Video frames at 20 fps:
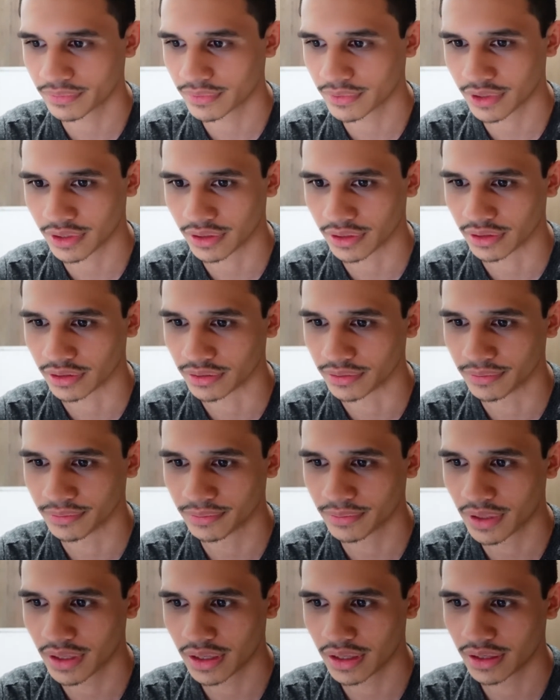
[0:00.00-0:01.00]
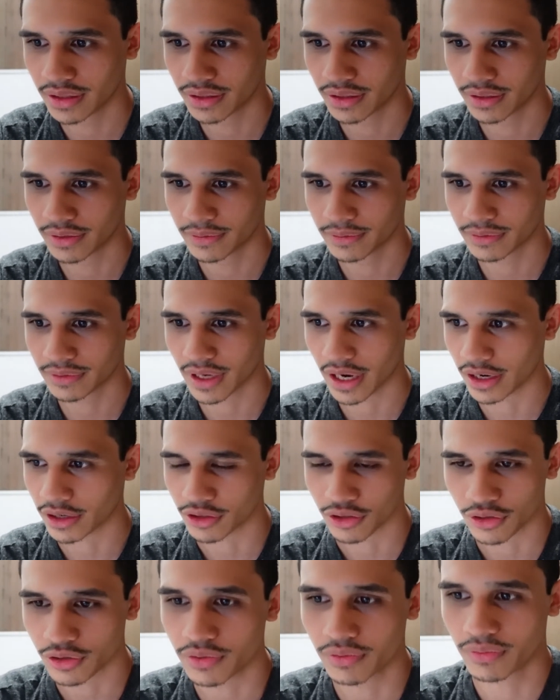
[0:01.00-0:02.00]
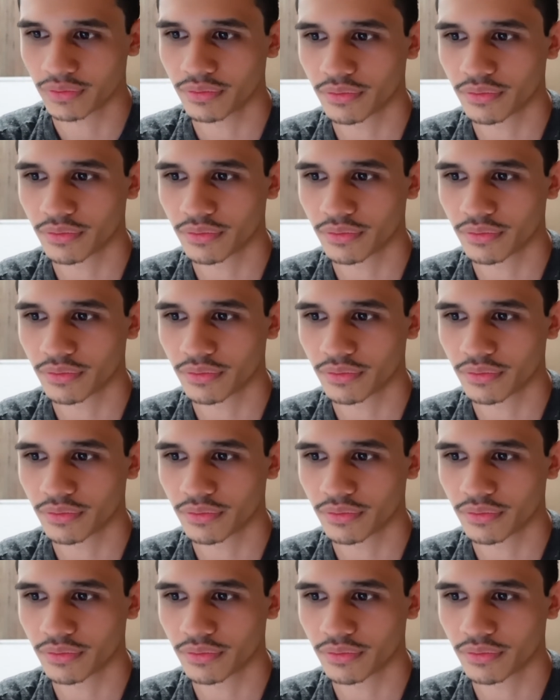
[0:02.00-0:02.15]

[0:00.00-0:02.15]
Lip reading: to kind of just